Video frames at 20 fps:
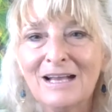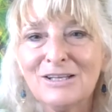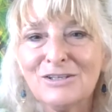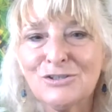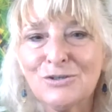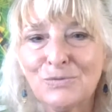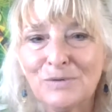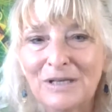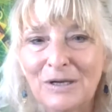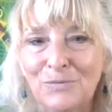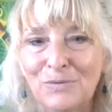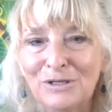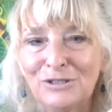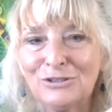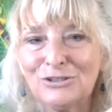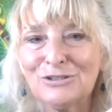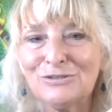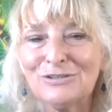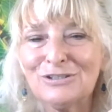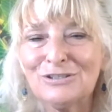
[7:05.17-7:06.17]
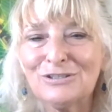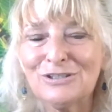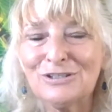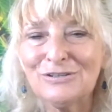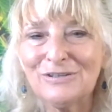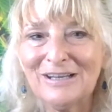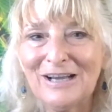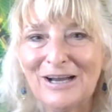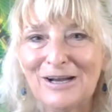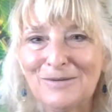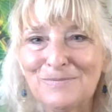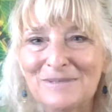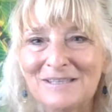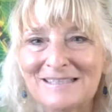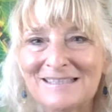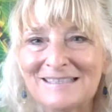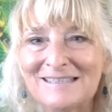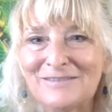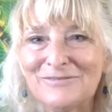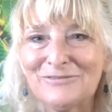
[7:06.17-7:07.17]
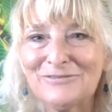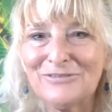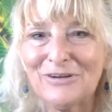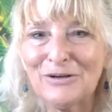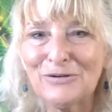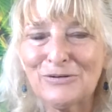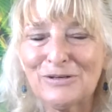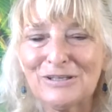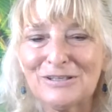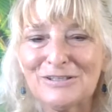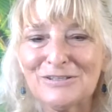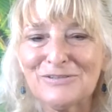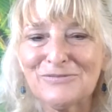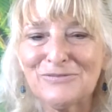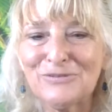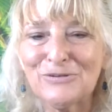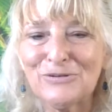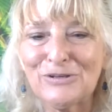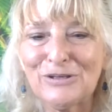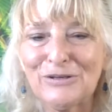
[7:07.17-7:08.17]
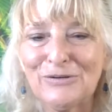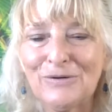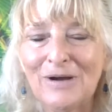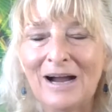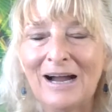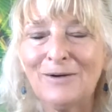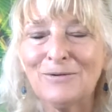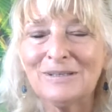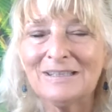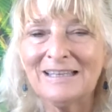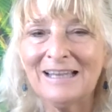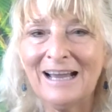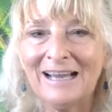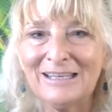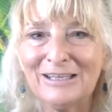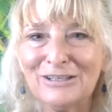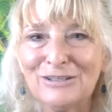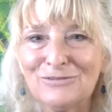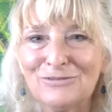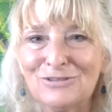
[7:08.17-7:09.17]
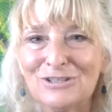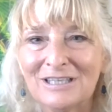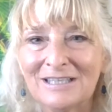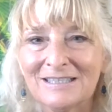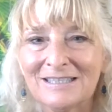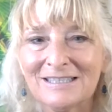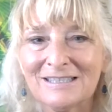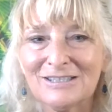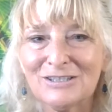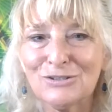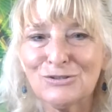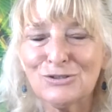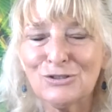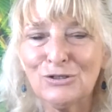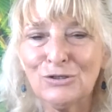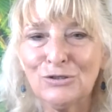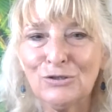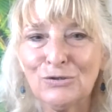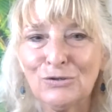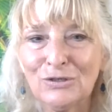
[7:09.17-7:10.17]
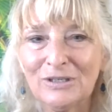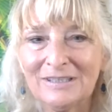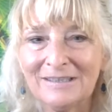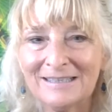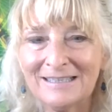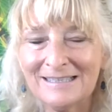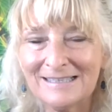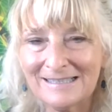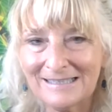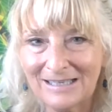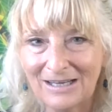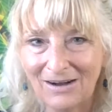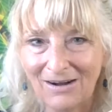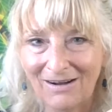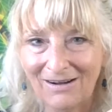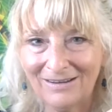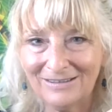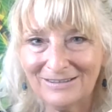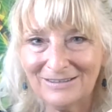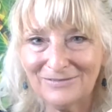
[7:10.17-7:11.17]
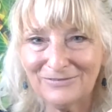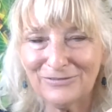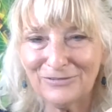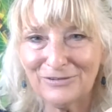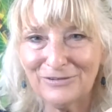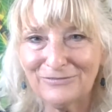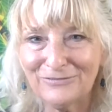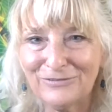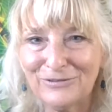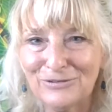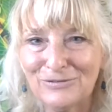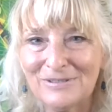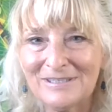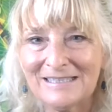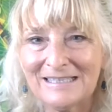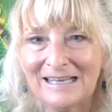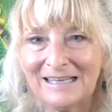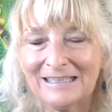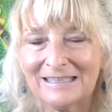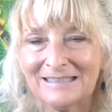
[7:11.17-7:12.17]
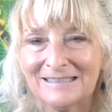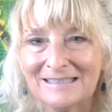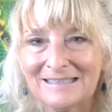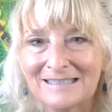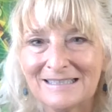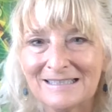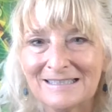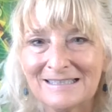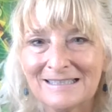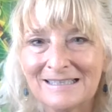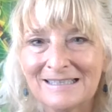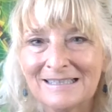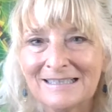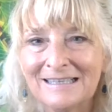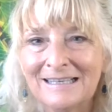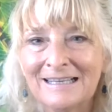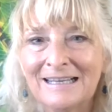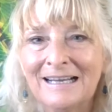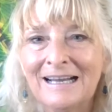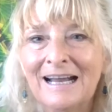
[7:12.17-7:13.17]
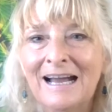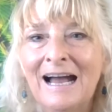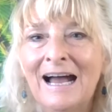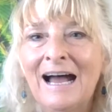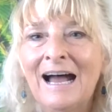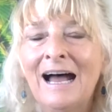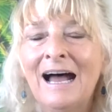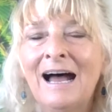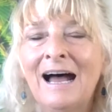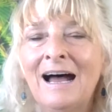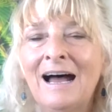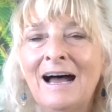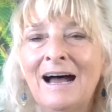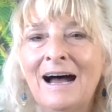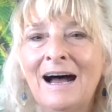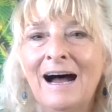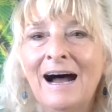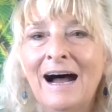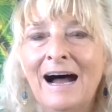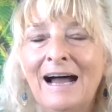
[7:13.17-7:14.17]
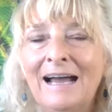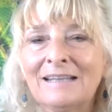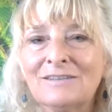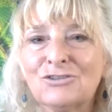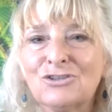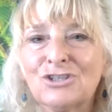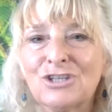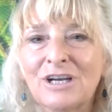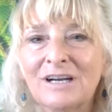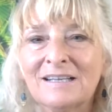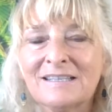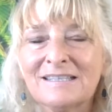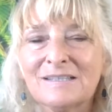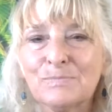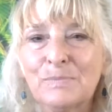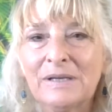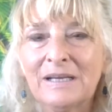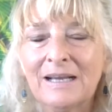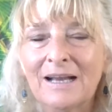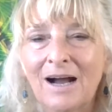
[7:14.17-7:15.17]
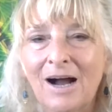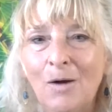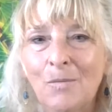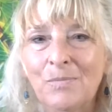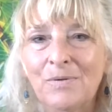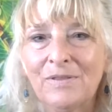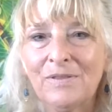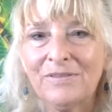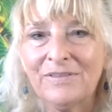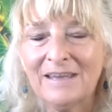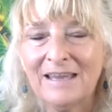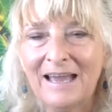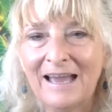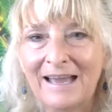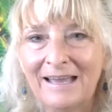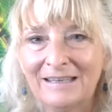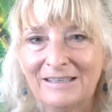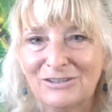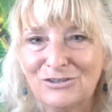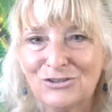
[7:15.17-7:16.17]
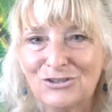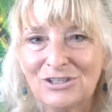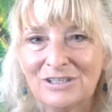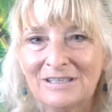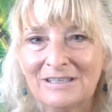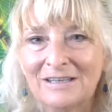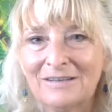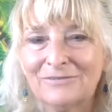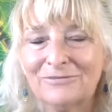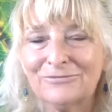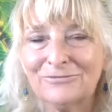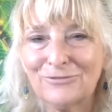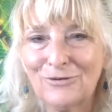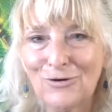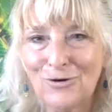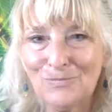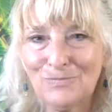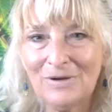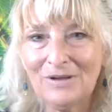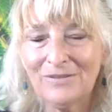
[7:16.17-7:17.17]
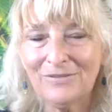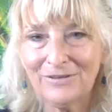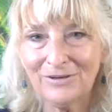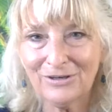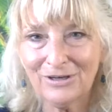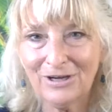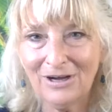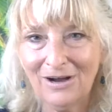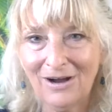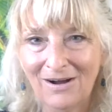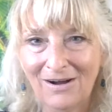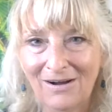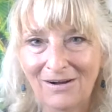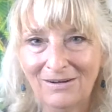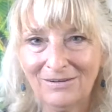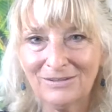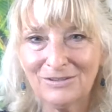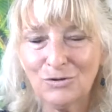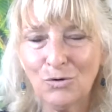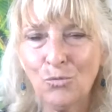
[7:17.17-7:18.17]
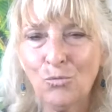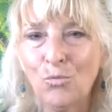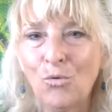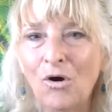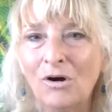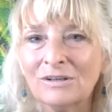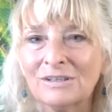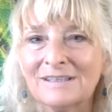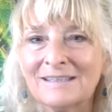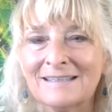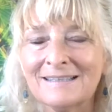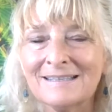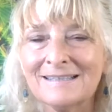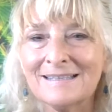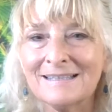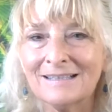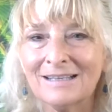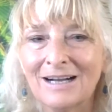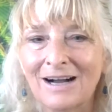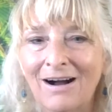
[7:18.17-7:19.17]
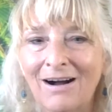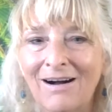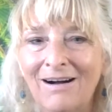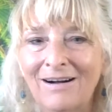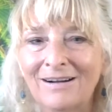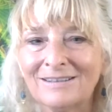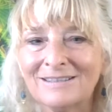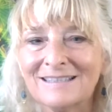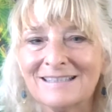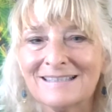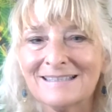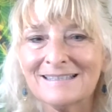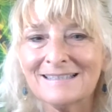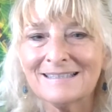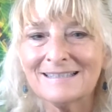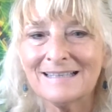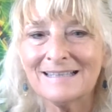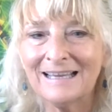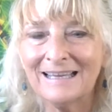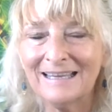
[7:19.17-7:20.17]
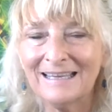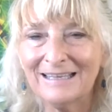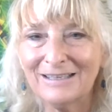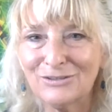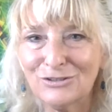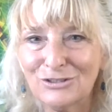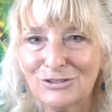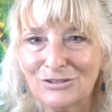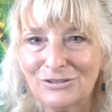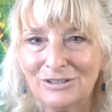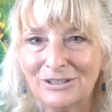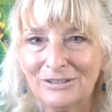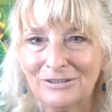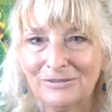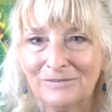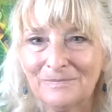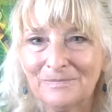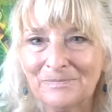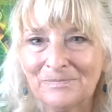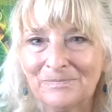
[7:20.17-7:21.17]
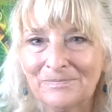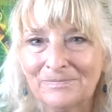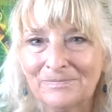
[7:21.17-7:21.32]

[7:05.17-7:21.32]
So what I want you to do, and I hope this is in focus for you, I would like you just to look at this card for a few seconds and just pick up the energy from the card. What is the card saying to you?